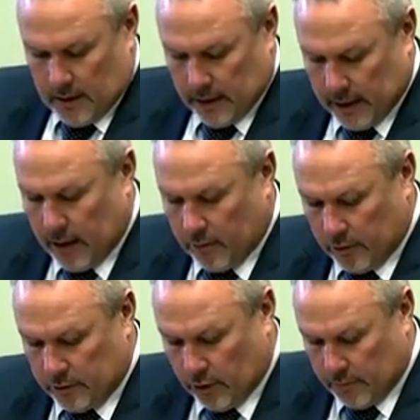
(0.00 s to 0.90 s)
They don't
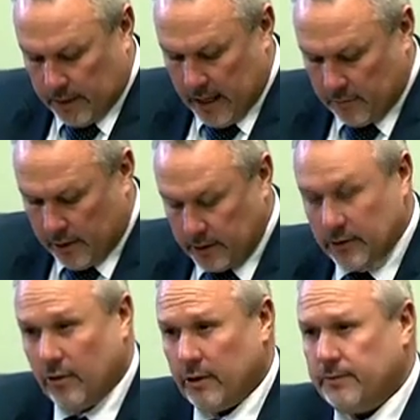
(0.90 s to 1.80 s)
want top-down,
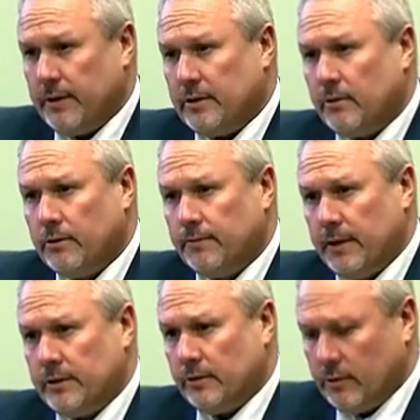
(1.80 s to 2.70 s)

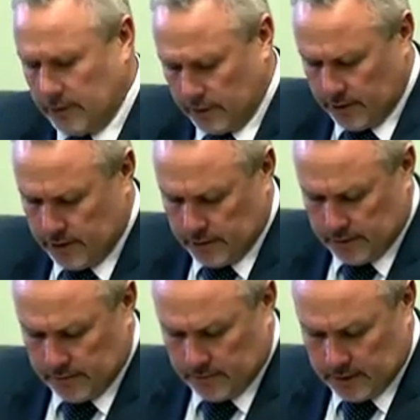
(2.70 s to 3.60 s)
one-size-fits-all
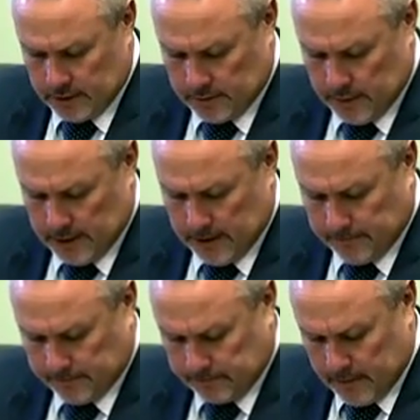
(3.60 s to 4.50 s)
solutions, Mr Speaker.
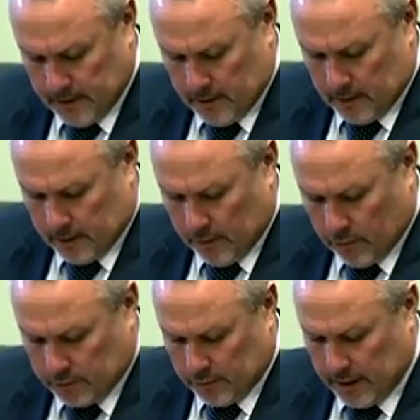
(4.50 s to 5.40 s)
They
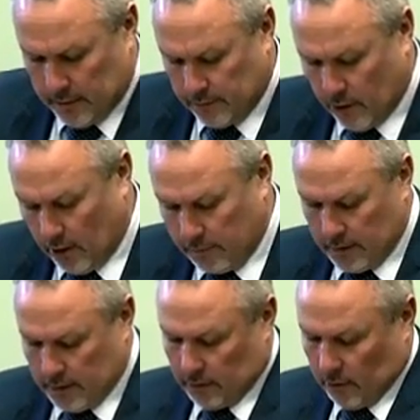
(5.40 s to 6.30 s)
want to be
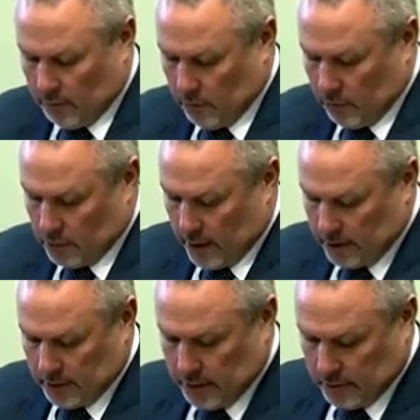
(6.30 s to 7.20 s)
involved in a lot more
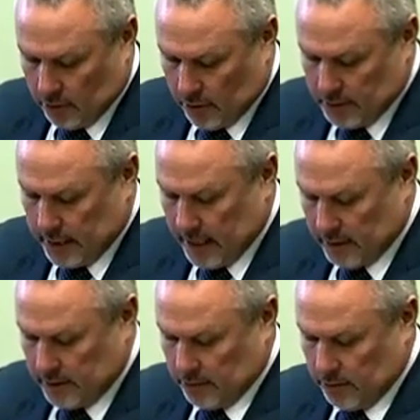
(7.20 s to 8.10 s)
closely designed,
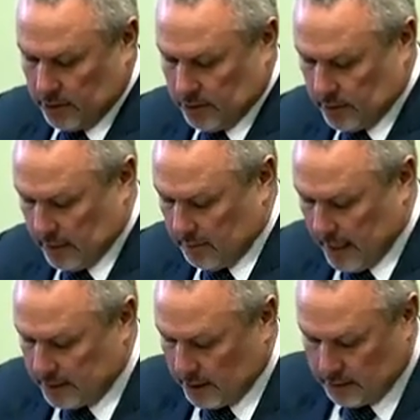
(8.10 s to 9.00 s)
tailored solutions that
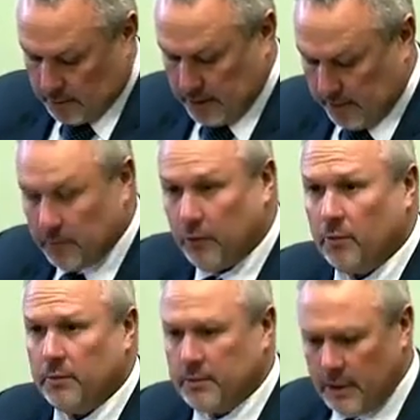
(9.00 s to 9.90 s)
match their specific
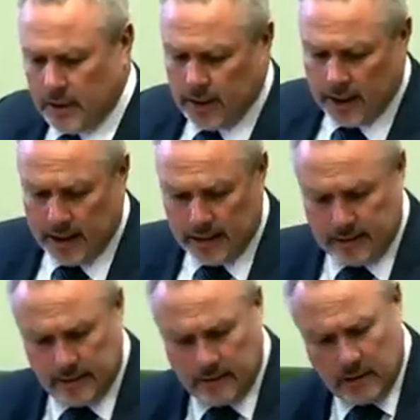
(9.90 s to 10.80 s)
problems and their needs.